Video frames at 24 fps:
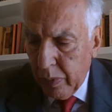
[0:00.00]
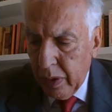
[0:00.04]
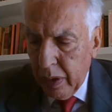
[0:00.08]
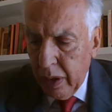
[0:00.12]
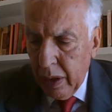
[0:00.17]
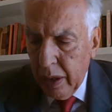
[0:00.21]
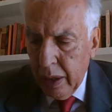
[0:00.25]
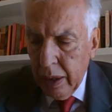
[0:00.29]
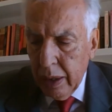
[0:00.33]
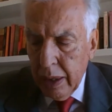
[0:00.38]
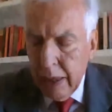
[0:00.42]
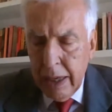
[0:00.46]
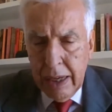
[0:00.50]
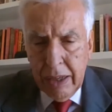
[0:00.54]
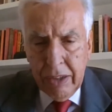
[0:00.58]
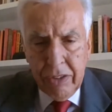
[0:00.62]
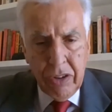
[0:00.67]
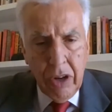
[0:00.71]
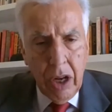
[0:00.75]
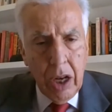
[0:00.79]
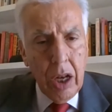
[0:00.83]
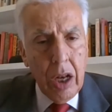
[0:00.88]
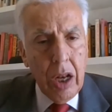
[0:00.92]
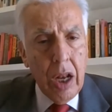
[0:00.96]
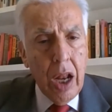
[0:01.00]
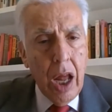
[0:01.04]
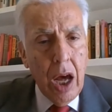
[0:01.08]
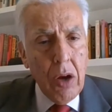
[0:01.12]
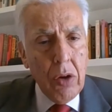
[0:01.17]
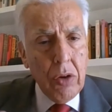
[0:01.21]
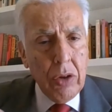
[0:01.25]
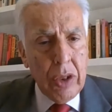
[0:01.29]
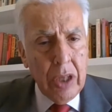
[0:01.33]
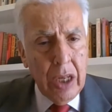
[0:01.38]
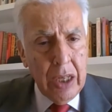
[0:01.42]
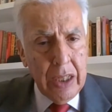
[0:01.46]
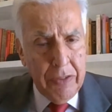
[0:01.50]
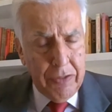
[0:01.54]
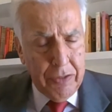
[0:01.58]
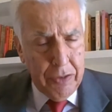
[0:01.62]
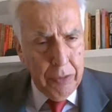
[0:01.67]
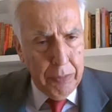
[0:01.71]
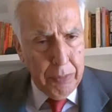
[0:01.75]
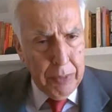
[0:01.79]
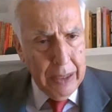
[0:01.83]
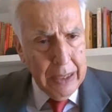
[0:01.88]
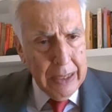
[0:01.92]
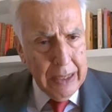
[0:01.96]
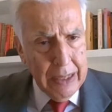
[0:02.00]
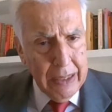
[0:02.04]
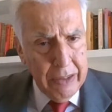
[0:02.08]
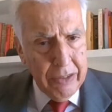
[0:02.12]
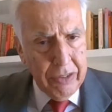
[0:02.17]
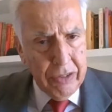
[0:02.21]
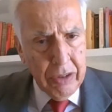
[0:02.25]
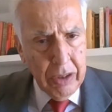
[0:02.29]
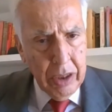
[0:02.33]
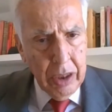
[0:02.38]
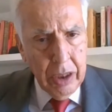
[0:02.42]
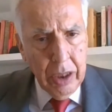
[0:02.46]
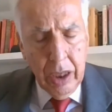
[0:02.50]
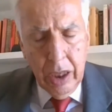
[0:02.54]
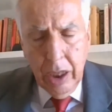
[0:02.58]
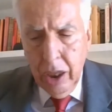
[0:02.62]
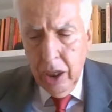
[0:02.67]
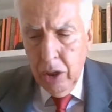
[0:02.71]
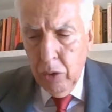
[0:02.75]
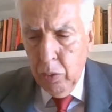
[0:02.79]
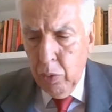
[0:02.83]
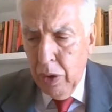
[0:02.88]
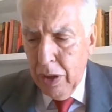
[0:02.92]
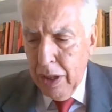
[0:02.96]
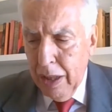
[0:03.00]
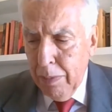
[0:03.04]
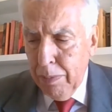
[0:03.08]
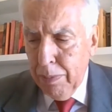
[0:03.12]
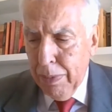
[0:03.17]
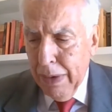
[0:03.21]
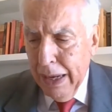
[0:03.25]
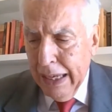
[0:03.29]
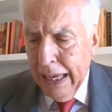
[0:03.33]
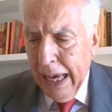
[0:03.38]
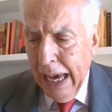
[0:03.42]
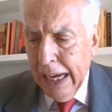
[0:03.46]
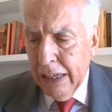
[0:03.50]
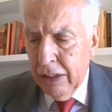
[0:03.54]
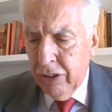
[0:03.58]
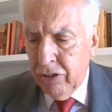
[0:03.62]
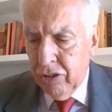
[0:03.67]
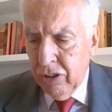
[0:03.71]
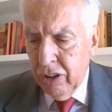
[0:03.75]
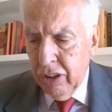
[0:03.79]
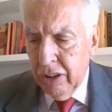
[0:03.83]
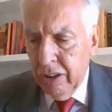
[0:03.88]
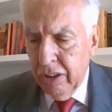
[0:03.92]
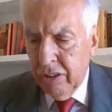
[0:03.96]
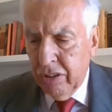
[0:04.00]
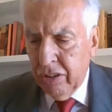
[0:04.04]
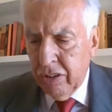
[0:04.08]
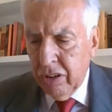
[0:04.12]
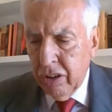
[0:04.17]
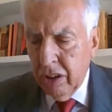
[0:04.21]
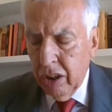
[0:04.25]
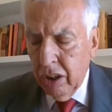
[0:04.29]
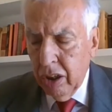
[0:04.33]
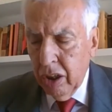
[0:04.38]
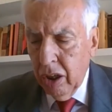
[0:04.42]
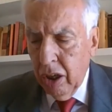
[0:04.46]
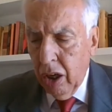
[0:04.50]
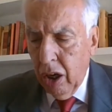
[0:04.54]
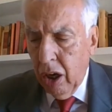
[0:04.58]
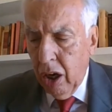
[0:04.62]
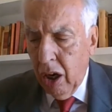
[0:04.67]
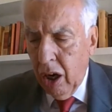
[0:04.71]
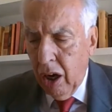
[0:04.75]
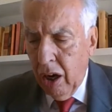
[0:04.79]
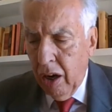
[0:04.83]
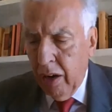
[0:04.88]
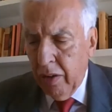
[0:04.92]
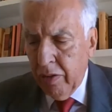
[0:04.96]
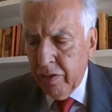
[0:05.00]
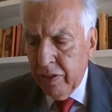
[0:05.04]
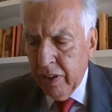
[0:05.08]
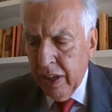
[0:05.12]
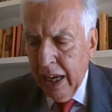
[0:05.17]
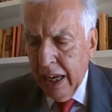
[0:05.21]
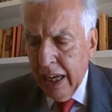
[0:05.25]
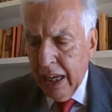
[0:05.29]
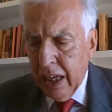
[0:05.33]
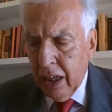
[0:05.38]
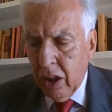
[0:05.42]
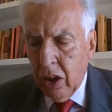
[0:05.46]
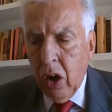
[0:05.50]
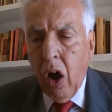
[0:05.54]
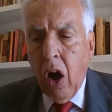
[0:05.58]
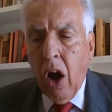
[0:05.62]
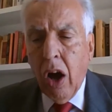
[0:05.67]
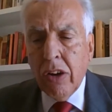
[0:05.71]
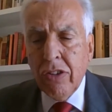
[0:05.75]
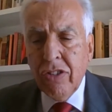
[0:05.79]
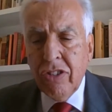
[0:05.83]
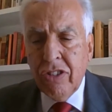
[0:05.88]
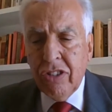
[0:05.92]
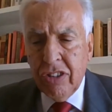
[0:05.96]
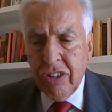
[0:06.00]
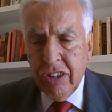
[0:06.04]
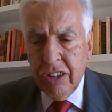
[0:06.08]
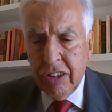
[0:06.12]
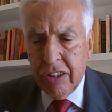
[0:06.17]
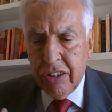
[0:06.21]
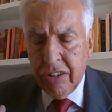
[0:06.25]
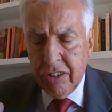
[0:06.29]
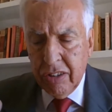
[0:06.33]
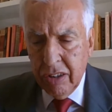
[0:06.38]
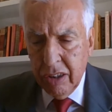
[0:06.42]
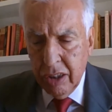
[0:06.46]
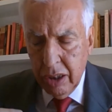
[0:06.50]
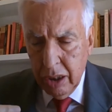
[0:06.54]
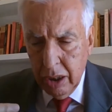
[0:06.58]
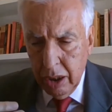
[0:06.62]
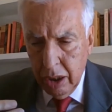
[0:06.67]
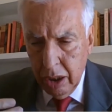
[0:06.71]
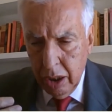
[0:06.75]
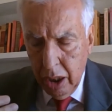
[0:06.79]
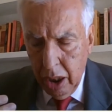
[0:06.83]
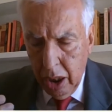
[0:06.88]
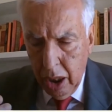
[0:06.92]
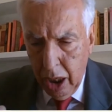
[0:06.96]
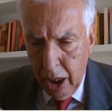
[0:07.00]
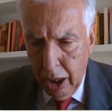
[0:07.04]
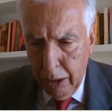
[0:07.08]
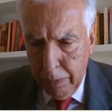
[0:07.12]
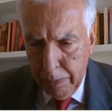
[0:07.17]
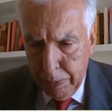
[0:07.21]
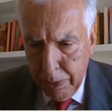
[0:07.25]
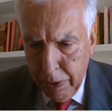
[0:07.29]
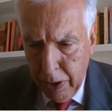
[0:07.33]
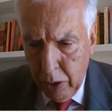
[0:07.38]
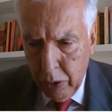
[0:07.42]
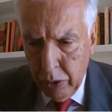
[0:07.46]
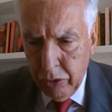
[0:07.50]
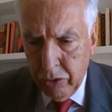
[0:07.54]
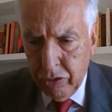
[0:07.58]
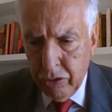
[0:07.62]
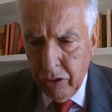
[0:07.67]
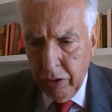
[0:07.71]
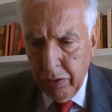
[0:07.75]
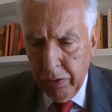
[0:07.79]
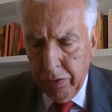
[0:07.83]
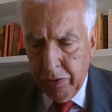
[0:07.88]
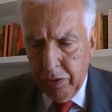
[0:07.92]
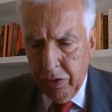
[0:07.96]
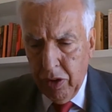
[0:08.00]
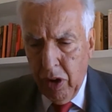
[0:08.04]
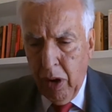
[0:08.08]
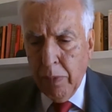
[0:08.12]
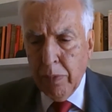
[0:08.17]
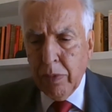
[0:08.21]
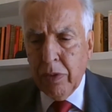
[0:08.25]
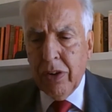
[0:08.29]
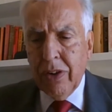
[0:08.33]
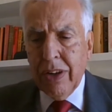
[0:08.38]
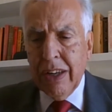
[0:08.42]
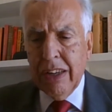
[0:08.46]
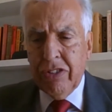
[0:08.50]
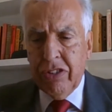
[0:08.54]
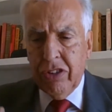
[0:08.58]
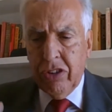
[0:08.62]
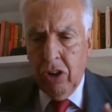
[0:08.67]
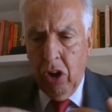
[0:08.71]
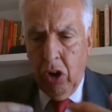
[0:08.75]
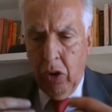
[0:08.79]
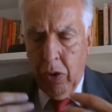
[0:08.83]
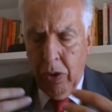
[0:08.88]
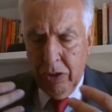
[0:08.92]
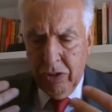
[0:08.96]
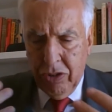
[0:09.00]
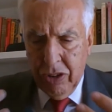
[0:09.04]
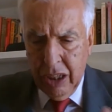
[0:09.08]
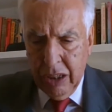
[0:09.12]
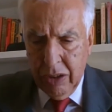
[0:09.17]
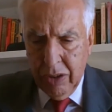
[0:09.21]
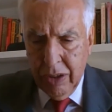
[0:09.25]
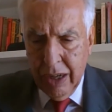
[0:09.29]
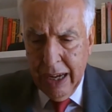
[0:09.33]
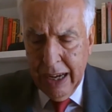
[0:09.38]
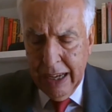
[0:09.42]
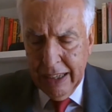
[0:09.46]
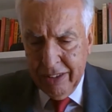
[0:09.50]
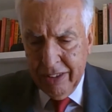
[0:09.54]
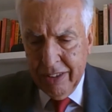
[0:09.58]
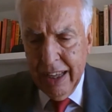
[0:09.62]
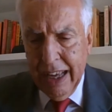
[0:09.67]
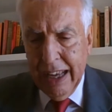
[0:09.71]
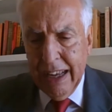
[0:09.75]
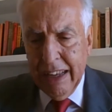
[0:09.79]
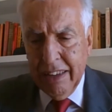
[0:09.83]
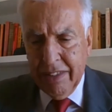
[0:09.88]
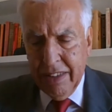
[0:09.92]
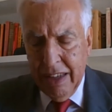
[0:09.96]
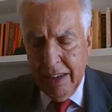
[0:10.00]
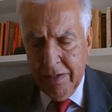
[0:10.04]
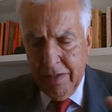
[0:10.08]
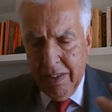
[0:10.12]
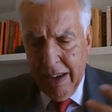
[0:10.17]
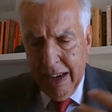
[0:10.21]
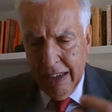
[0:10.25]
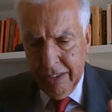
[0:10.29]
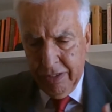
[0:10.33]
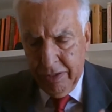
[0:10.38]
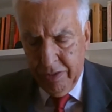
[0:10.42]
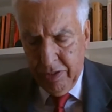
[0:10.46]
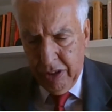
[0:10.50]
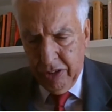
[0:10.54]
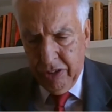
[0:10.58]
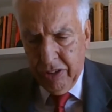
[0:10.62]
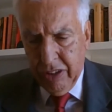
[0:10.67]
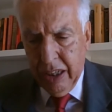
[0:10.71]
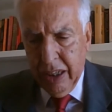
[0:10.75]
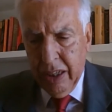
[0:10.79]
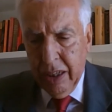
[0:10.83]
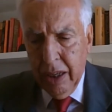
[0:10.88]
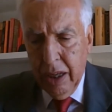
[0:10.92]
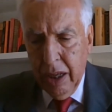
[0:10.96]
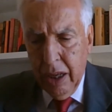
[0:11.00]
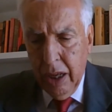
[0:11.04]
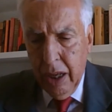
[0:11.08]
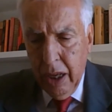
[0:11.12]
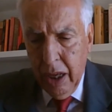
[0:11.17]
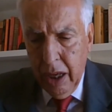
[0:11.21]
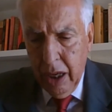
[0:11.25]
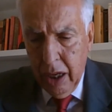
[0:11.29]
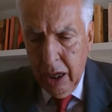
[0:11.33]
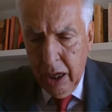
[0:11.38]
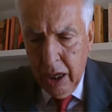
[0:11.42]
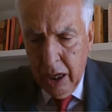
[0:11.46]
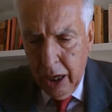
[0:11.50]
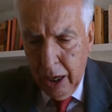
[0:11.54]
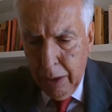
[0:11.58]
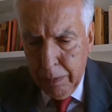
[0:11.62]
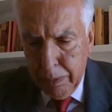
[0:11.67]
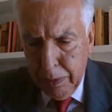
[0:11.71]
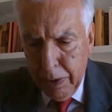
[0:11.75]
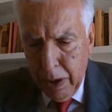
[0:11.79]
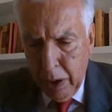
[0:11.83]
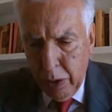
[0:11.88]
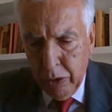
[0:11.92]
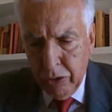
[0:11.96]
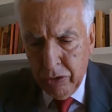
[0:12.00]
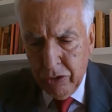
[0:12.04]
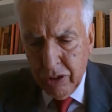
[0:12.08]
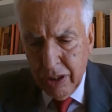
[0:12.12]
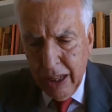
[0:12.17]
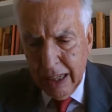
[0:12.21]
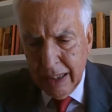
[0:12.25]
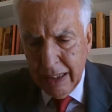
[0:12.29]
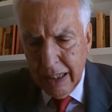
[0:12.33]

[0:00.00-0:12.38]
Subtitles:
is loaded, if you please, with implications of a conscious approach from Greece towards the United States and vice versa, approach that